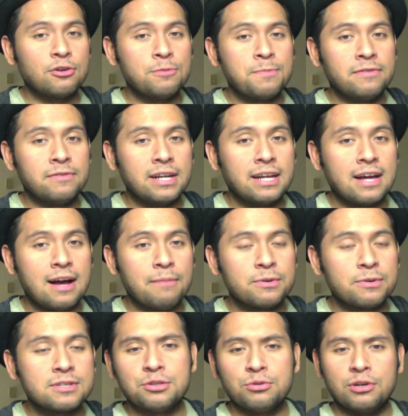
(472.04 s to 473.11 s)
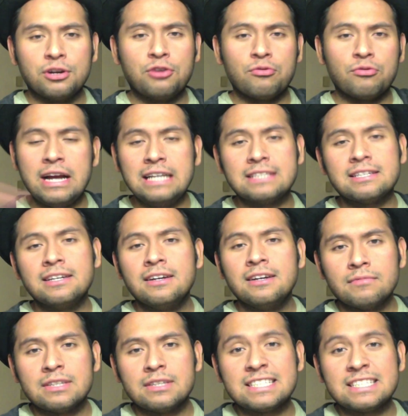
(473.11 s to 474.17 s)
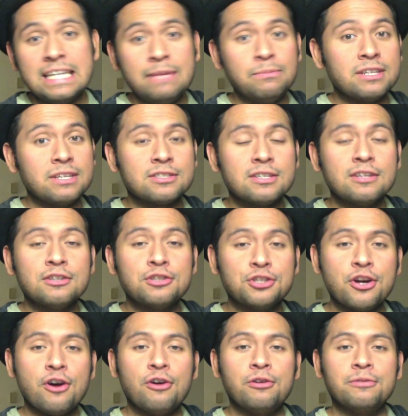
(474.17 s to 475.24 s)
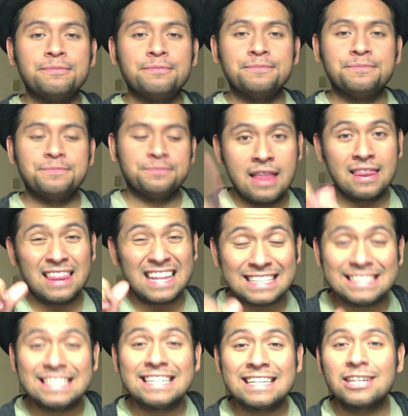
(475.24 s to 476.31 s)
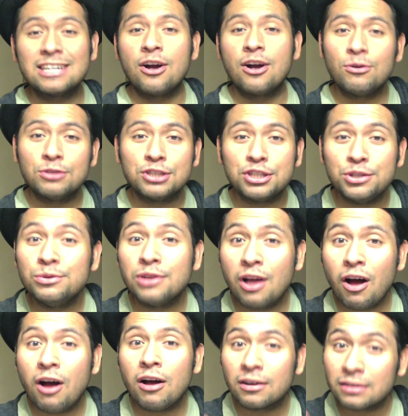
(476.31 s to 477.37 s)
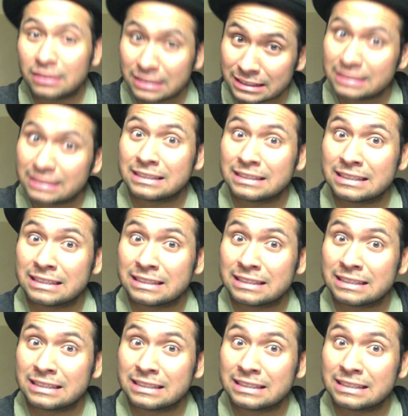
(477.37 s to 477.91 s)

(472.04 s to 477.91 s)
group of Lindy Hoppers into a great, seamless show that didn't go too long.